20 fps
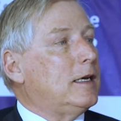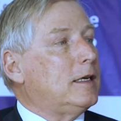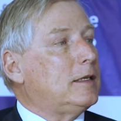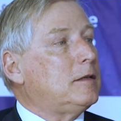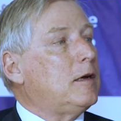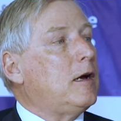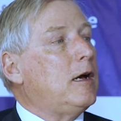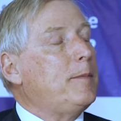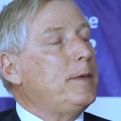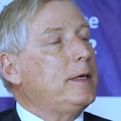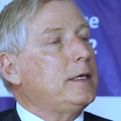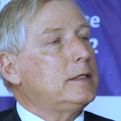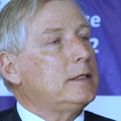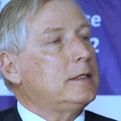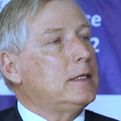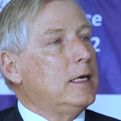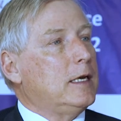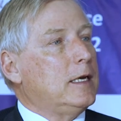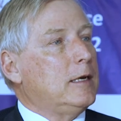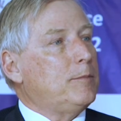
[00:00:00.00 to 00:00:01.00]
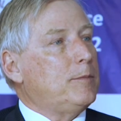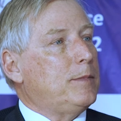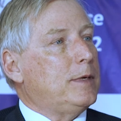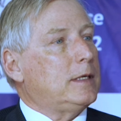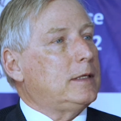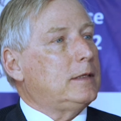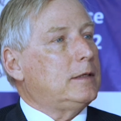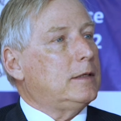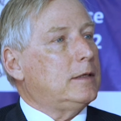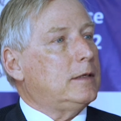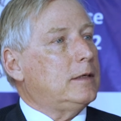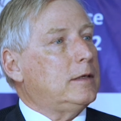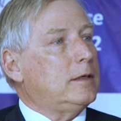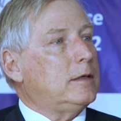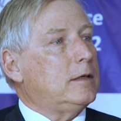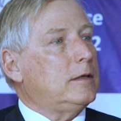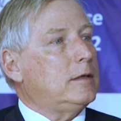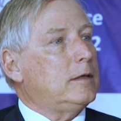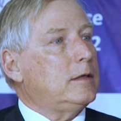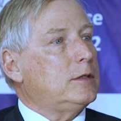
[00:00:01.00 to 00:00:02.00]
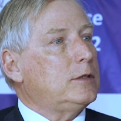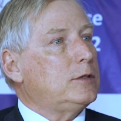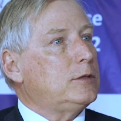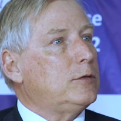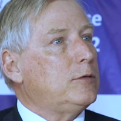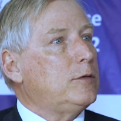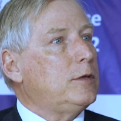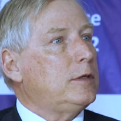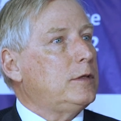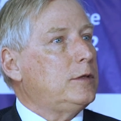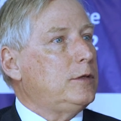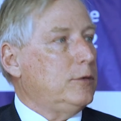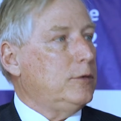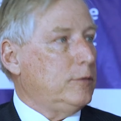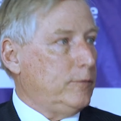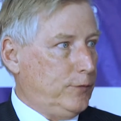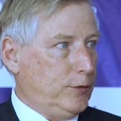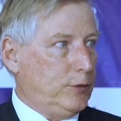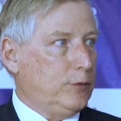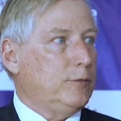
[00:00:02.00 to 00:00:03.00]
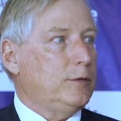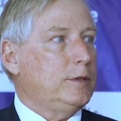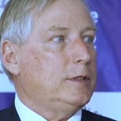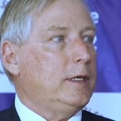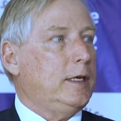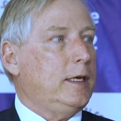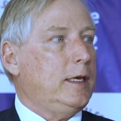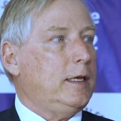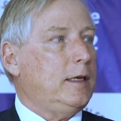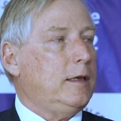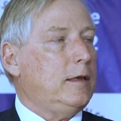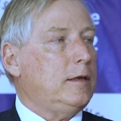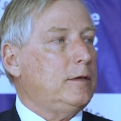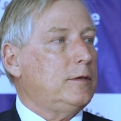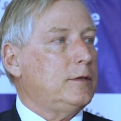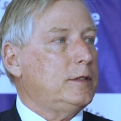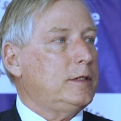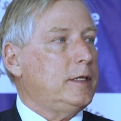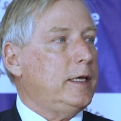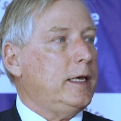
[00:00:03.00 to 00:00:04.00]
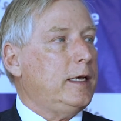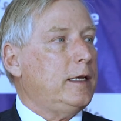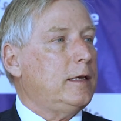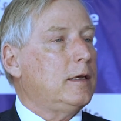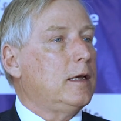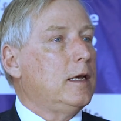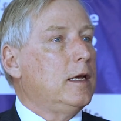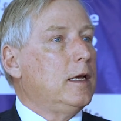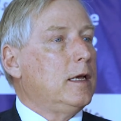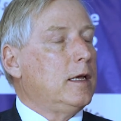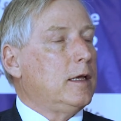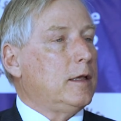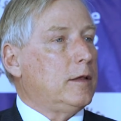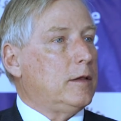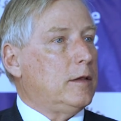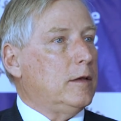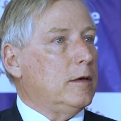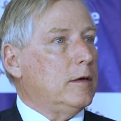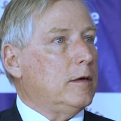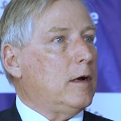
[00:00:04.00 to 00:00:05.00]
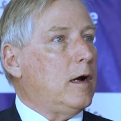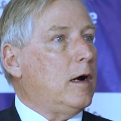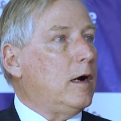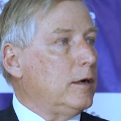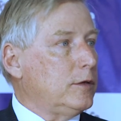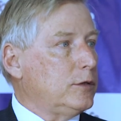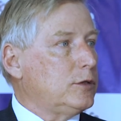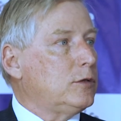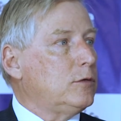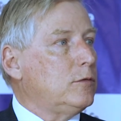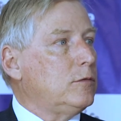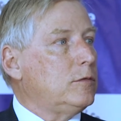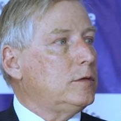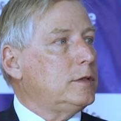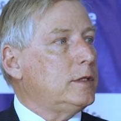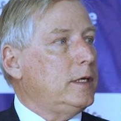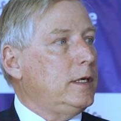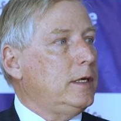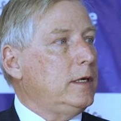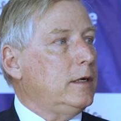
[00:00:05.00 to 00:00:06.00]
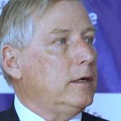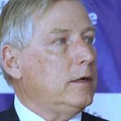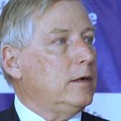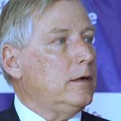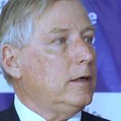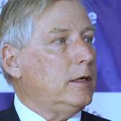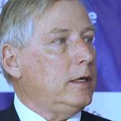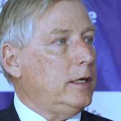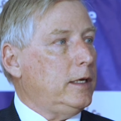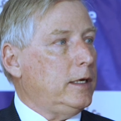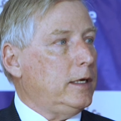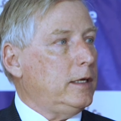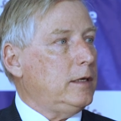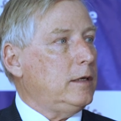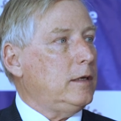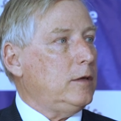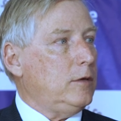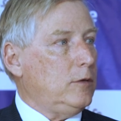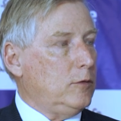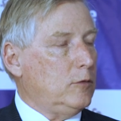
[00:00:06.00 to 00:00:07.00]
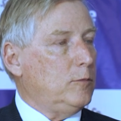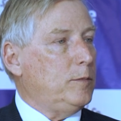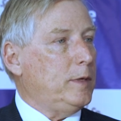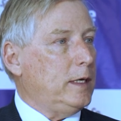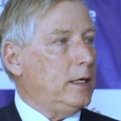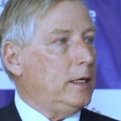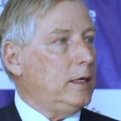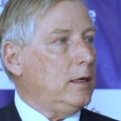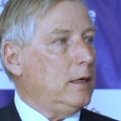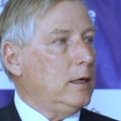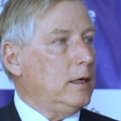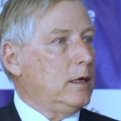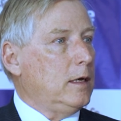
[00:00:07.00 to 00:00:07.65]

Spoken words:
topics, but so that your viewers can understand, there are schools here in UB